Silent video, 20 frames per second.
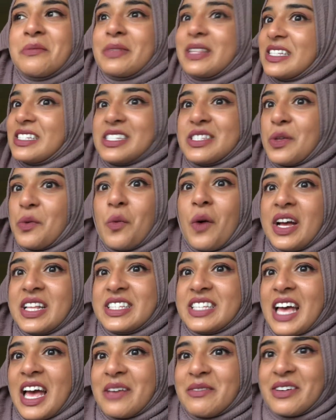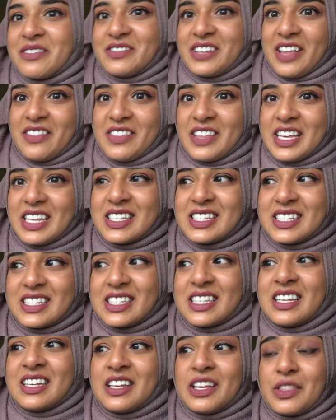this is the one time I've done
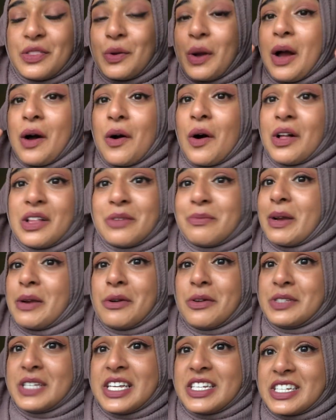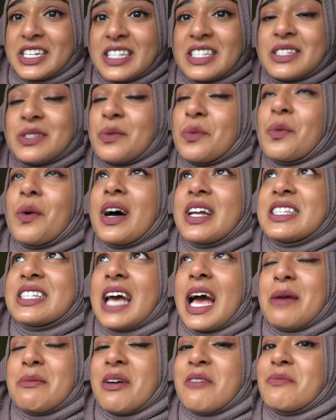this throughout all of my rotations, the one
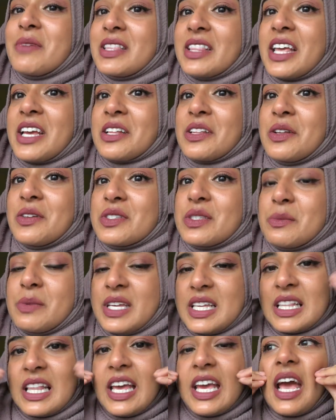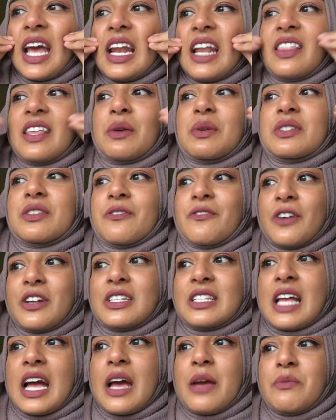time I've been like close to being late. And I think it was the
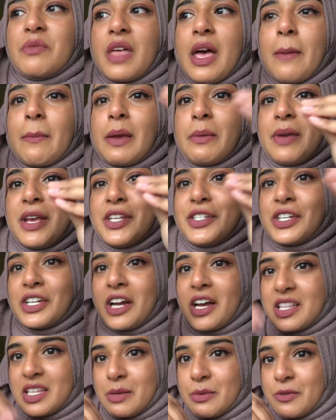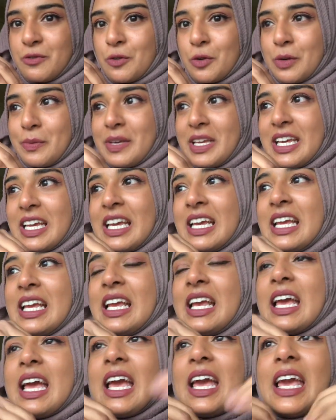first time that my patient got there before me,
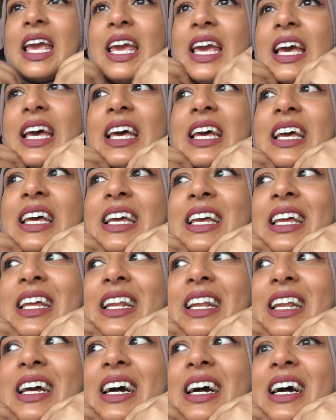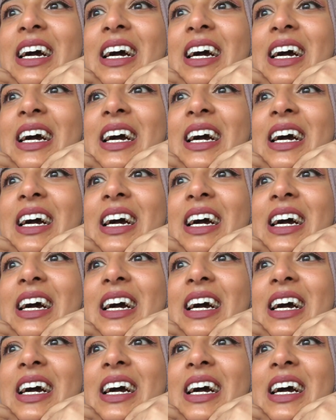and